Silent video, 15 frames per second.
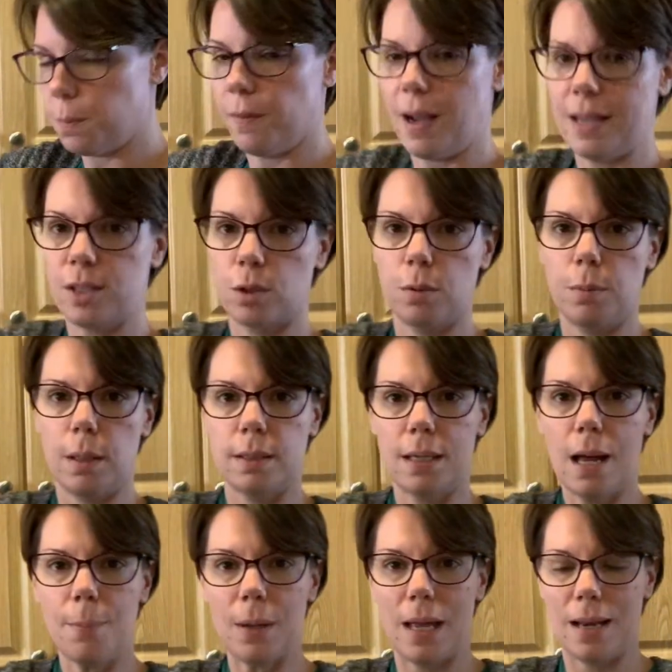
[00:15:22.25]
of ice cream on
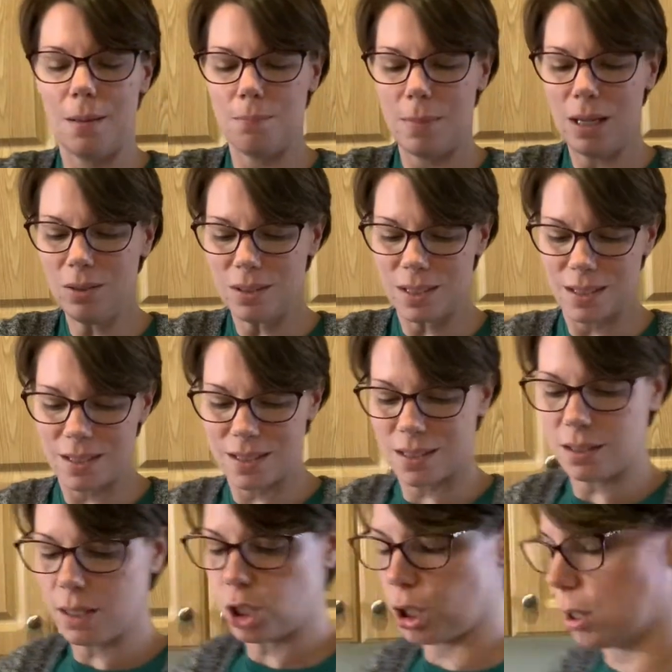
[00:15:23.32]
top and it melts and it's
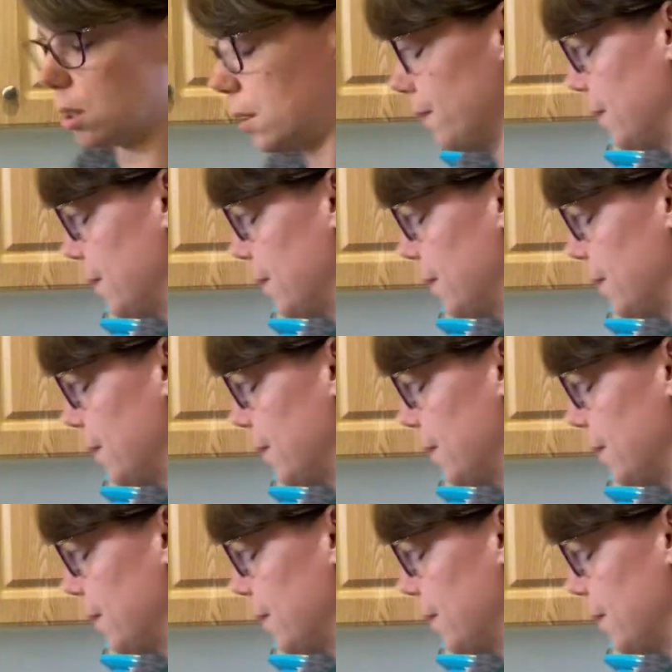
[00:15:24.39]
delicious.